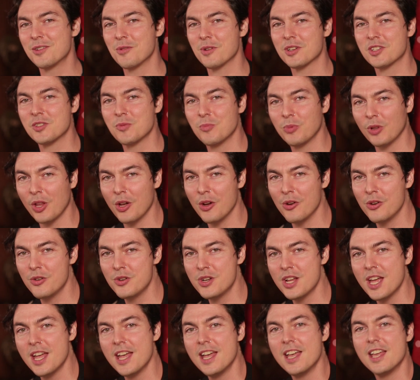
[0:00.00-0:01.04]
to explode,
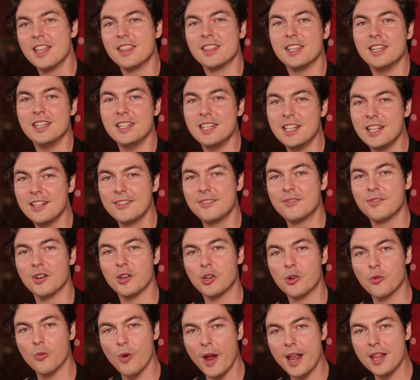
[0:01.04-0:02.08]
the need for
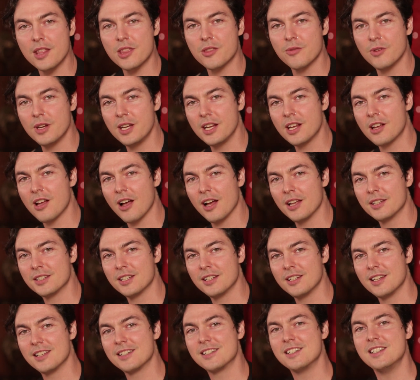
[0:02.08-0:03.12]
great 3D
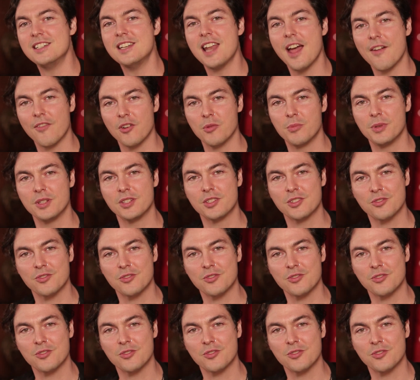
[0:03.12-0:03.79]
content has never been